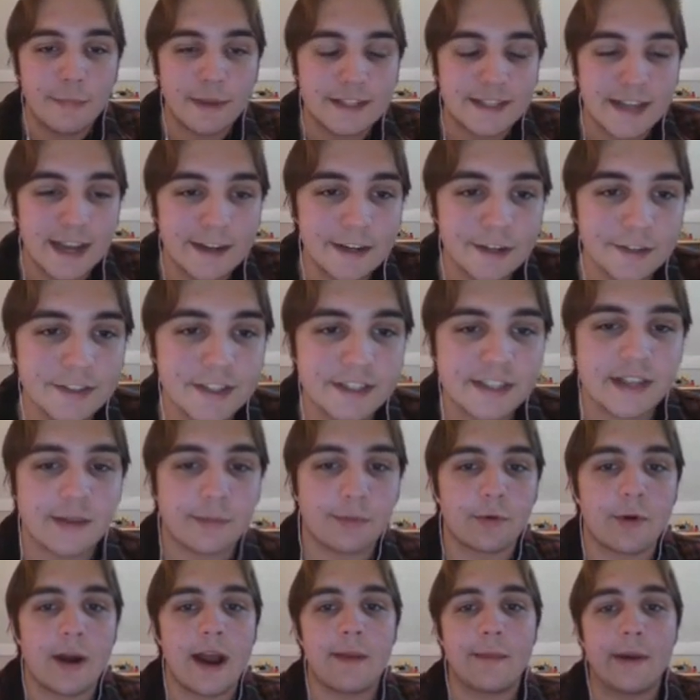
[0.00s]
McDaniels is
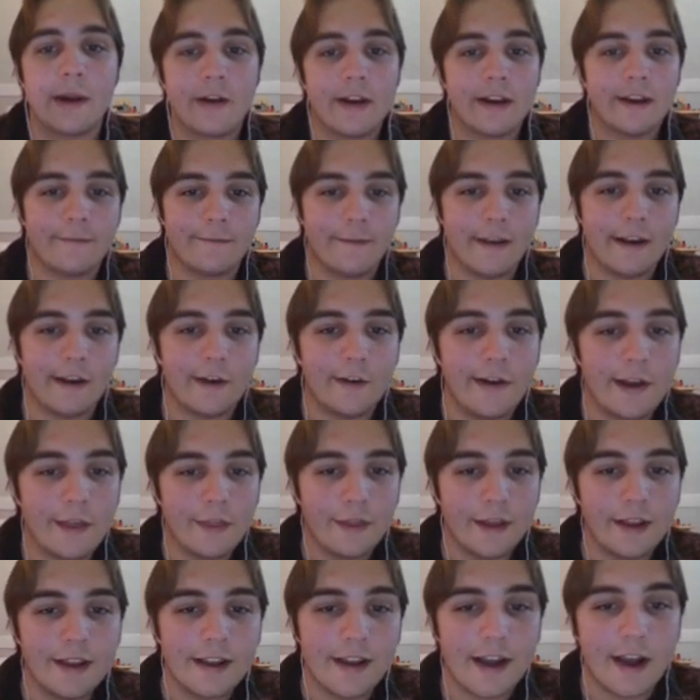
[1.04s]
the primary defender, I
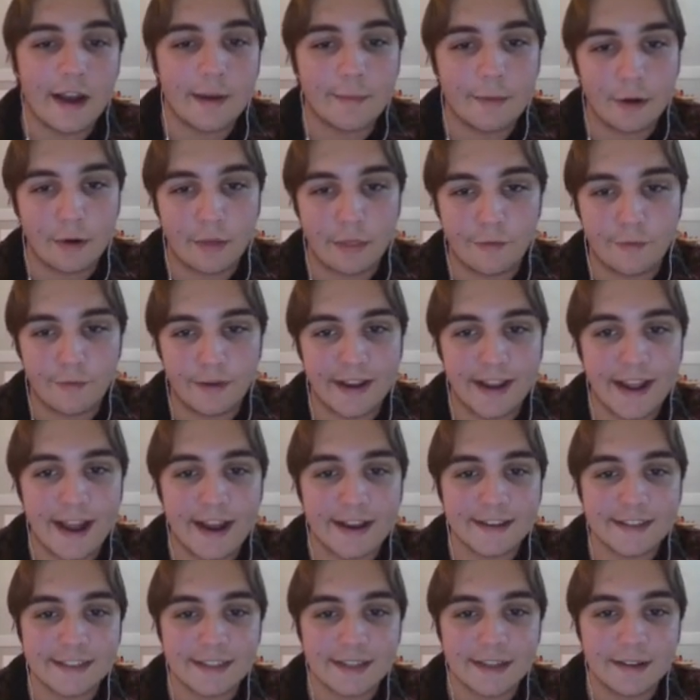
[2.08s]
think, on about three
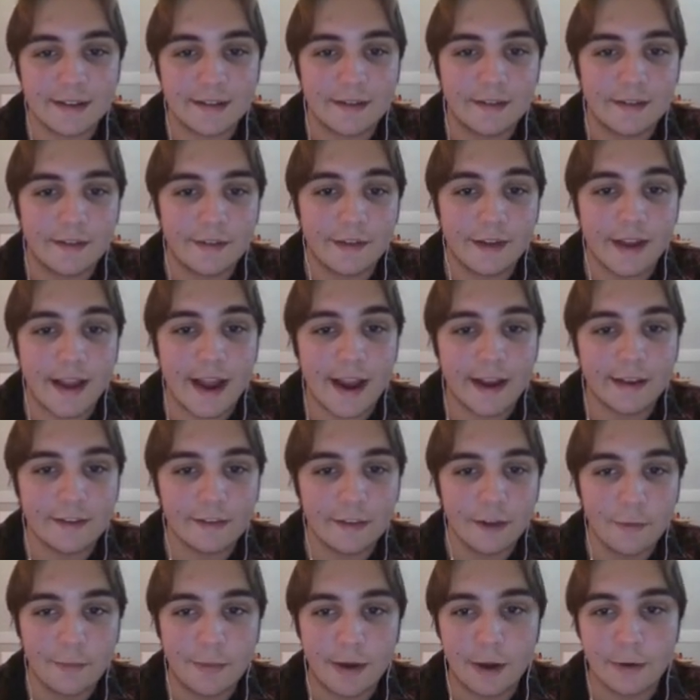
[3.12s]
guys. The guy in
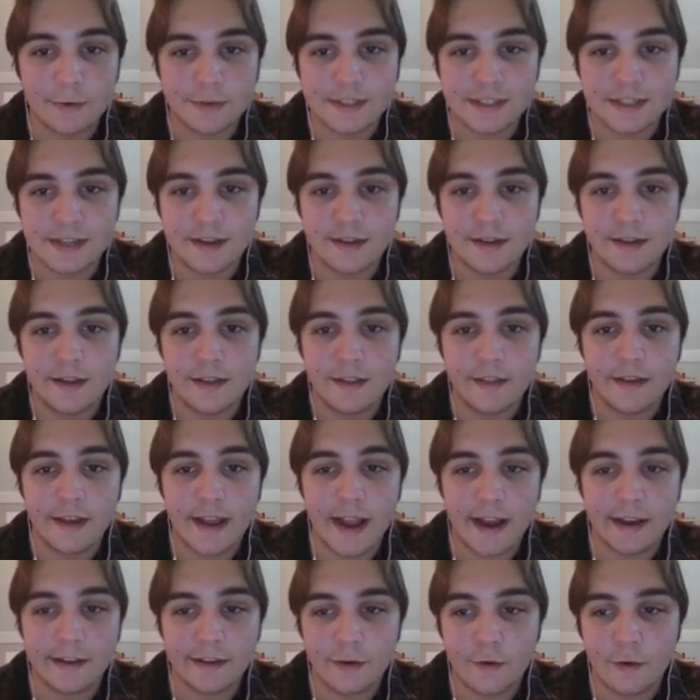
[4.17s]
the low post, the
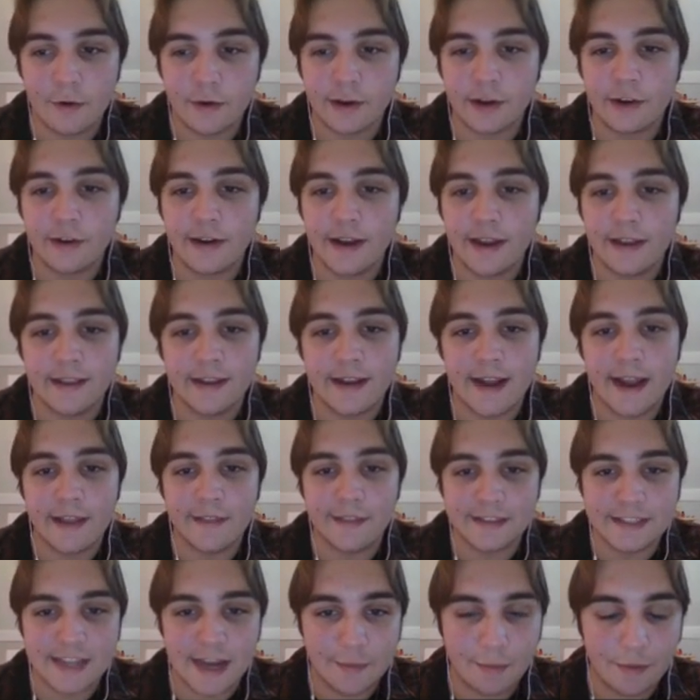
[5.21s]
guy in the corner, and the guy
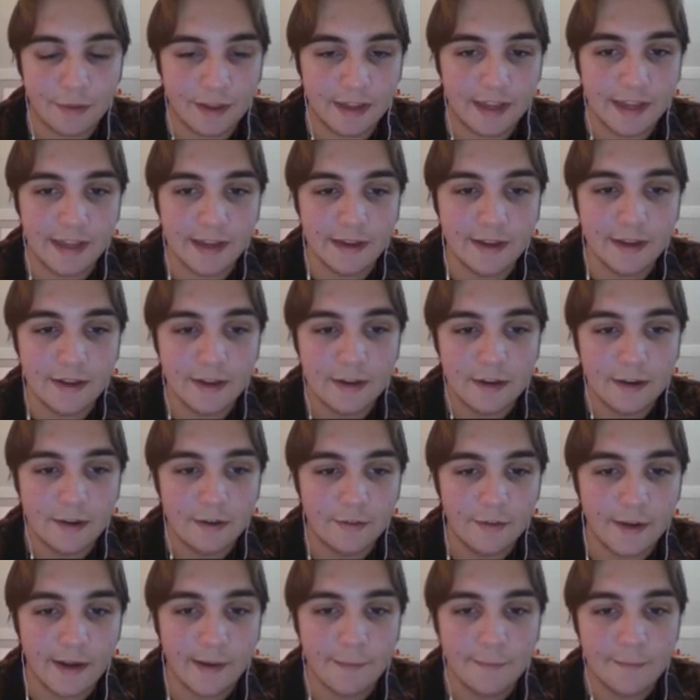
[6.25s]
at the top of the key.
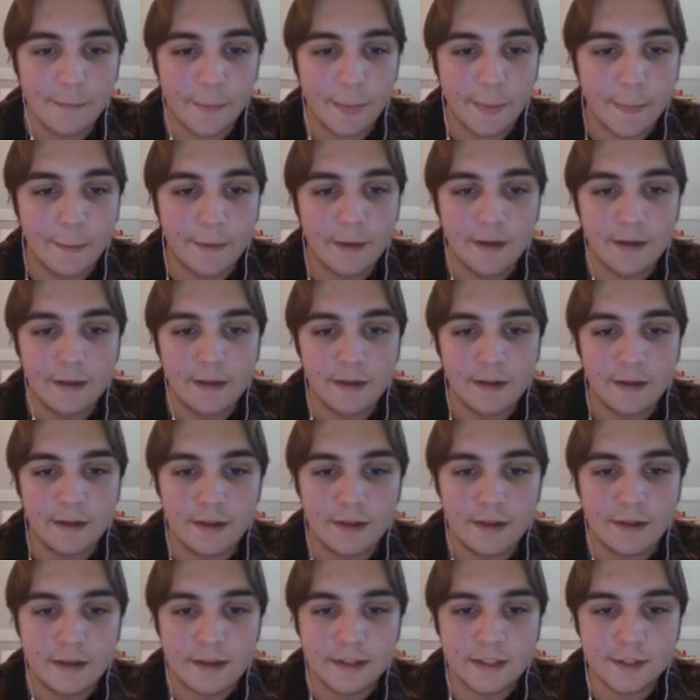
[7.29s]
Ready?
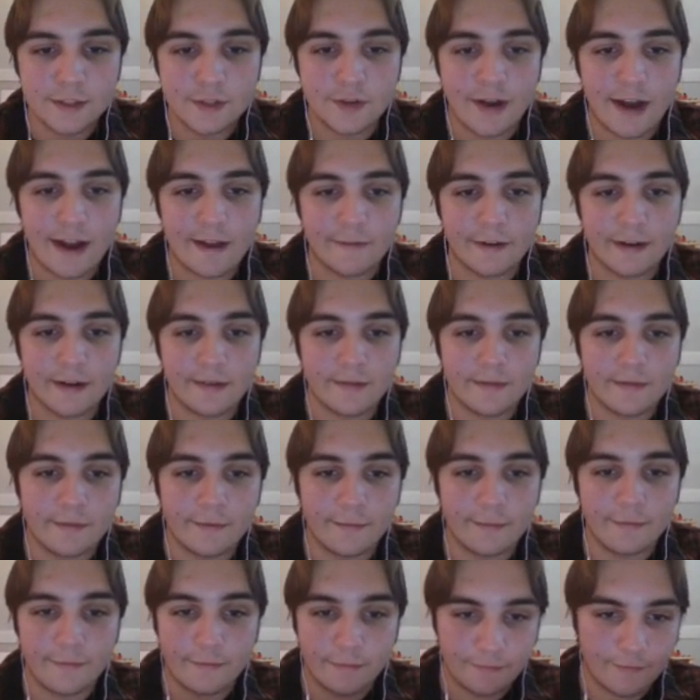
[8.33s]
So driving,
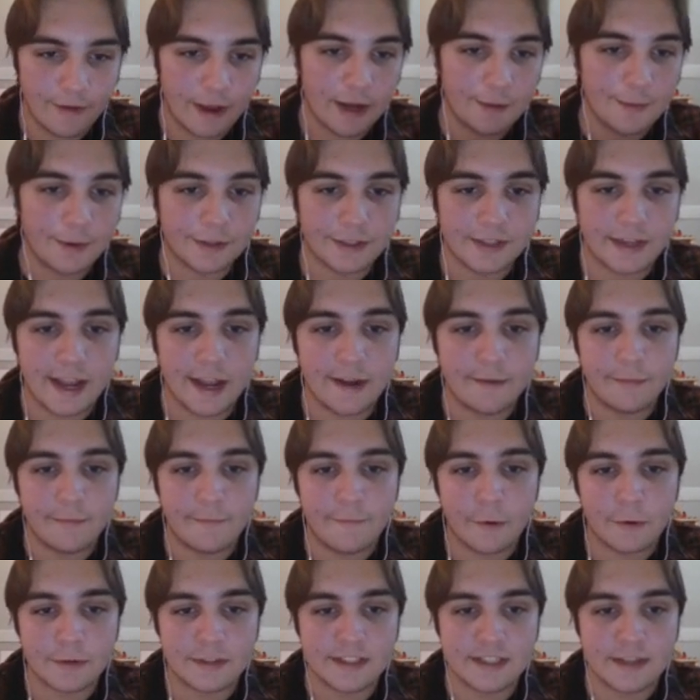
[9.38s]
Vanderbilt again
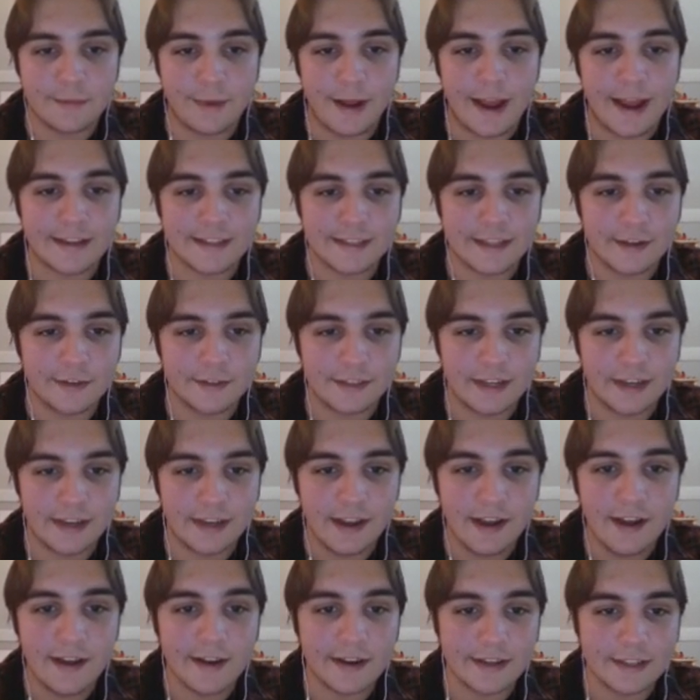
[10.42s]
forces a pass here to
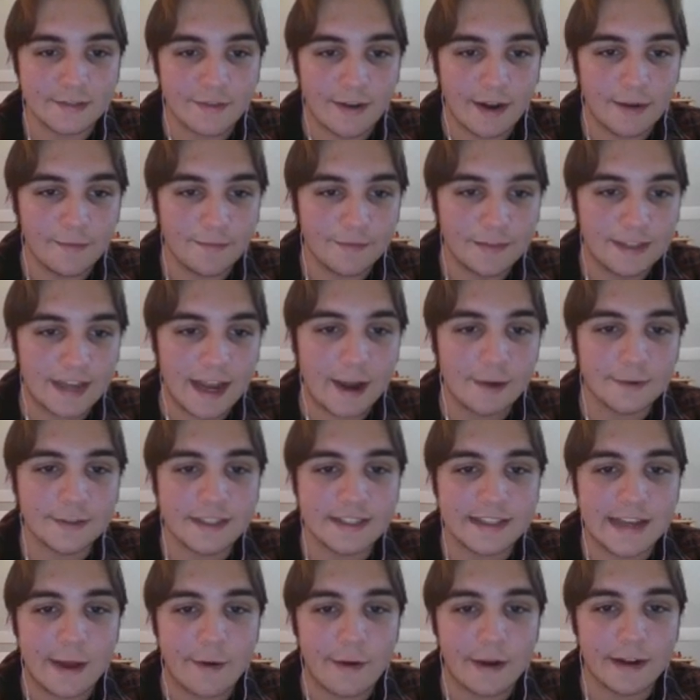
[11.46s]
Giannis, right?
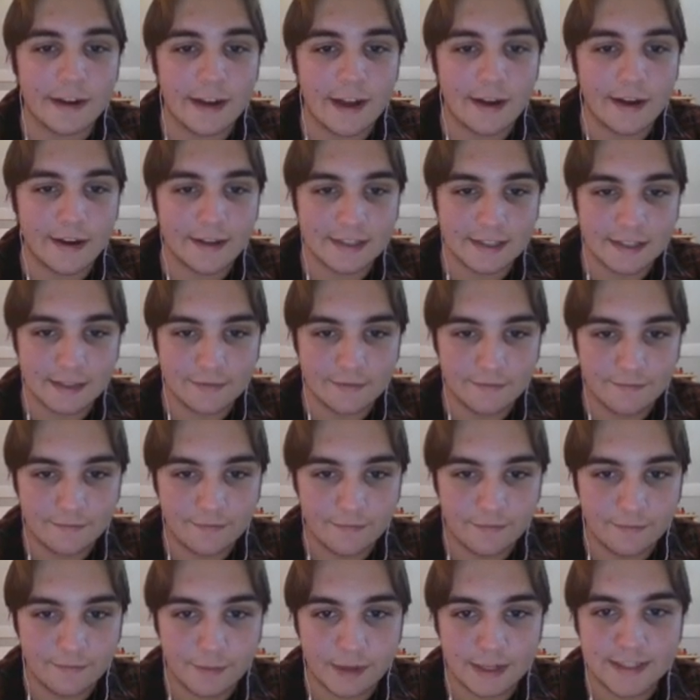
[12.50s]
Towns is now on Giannis.
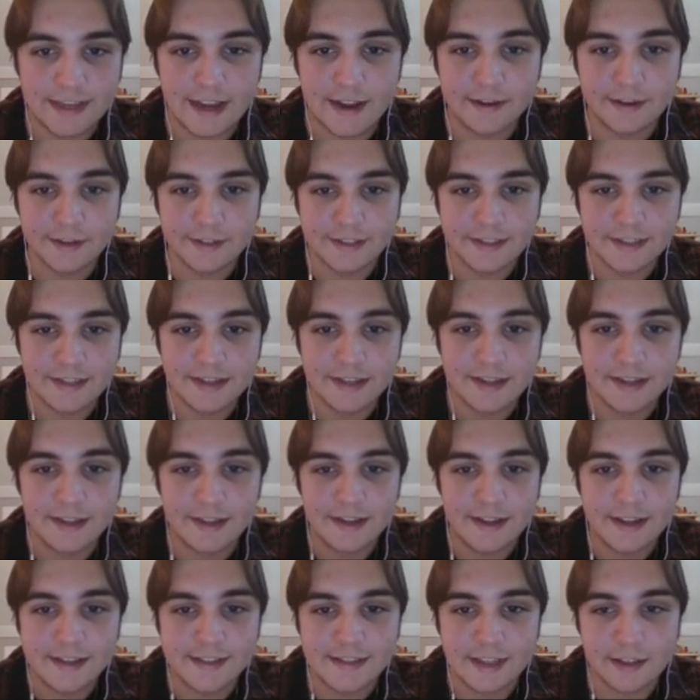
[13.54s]
McDaniels
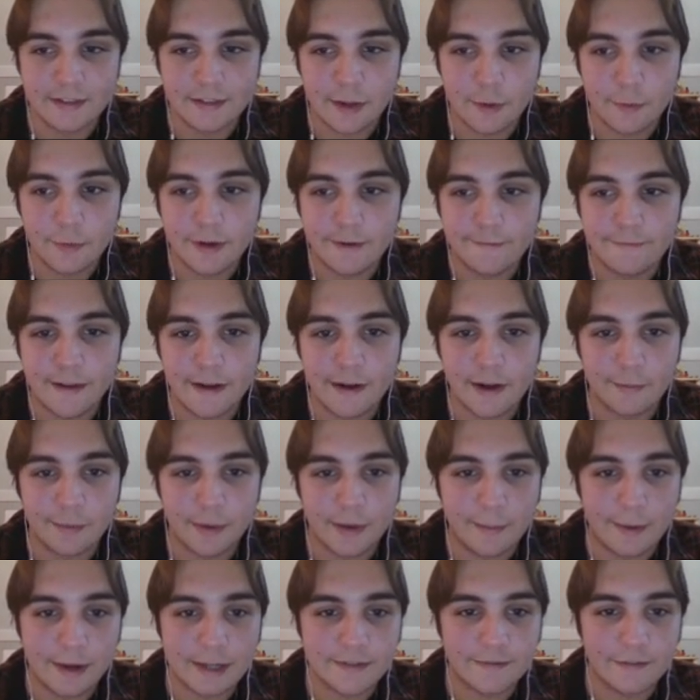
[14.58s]
is the lone defender
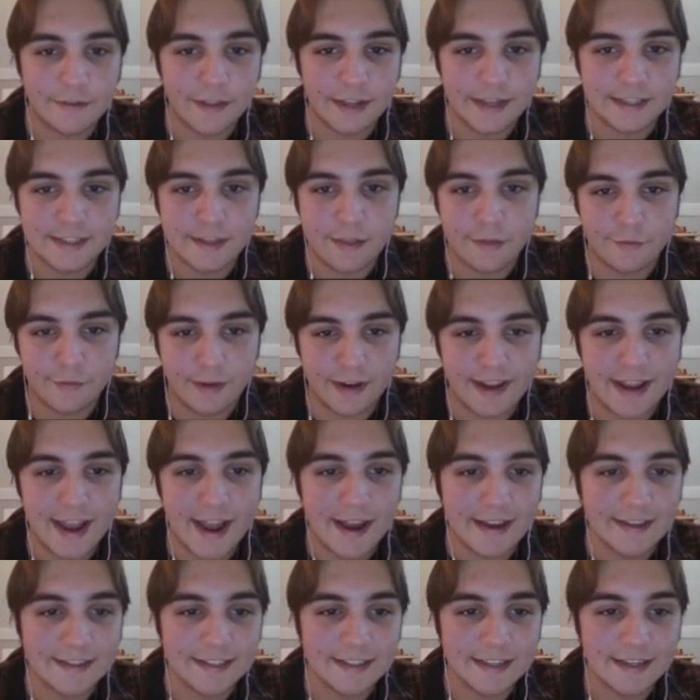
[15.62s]
pretty much for these three
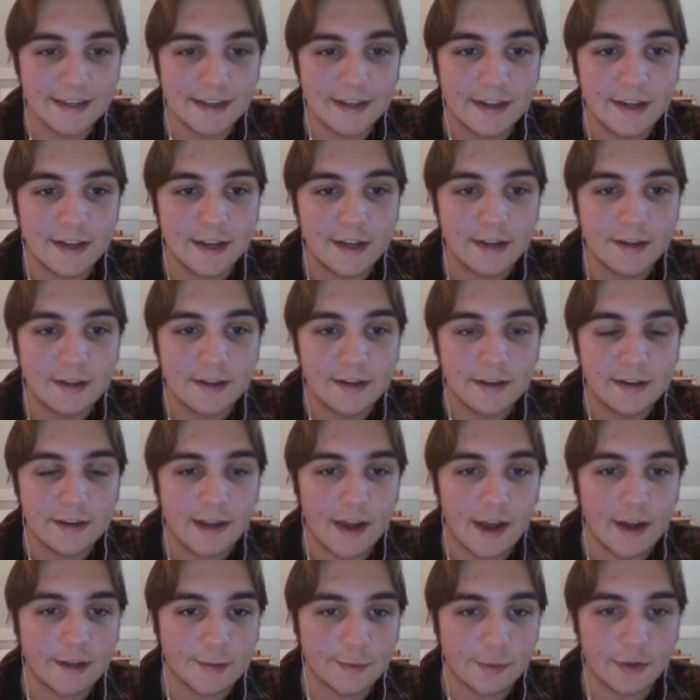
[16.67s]
guys.
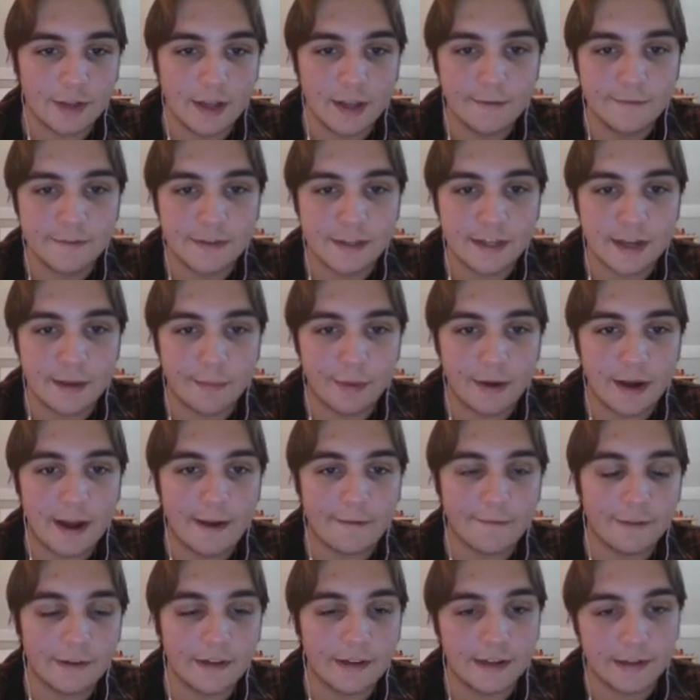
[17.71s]
Giannis would love to dump it
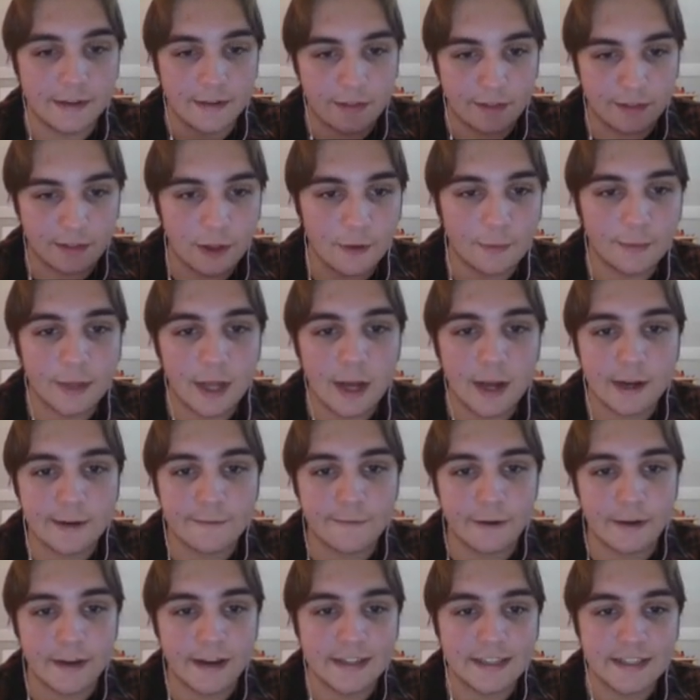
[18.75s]
off into the low
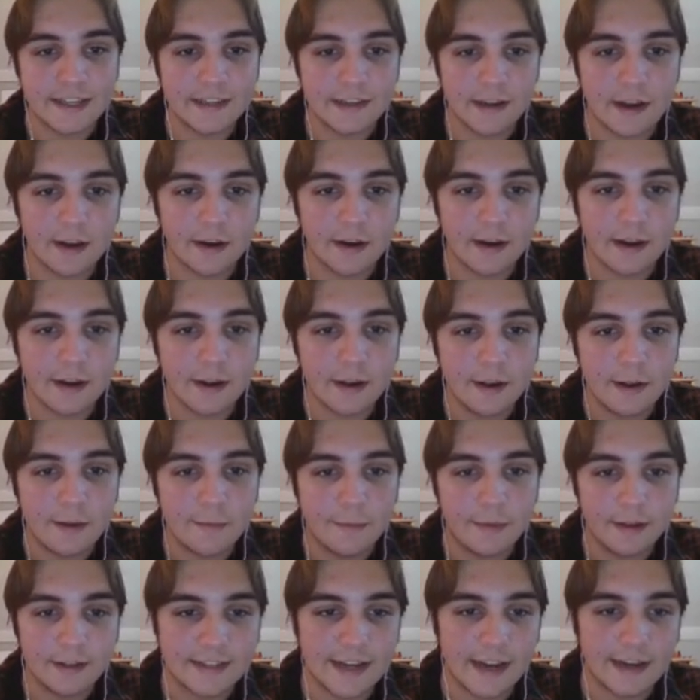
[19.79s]
block for an easy dunk.
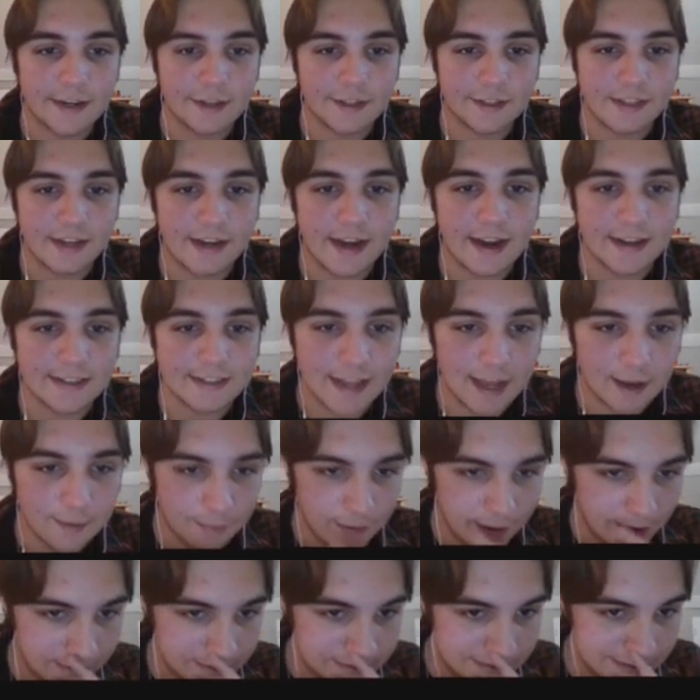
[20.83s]
McDaniels denies
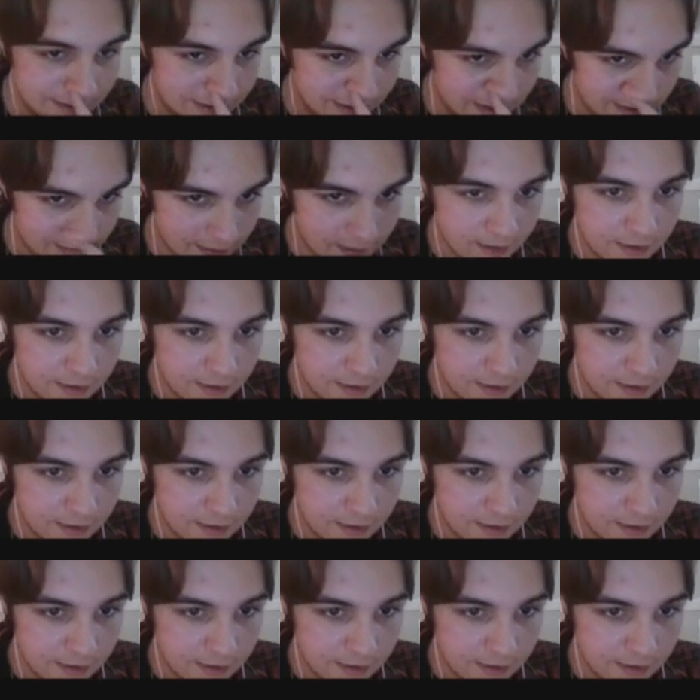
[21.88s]
that pass.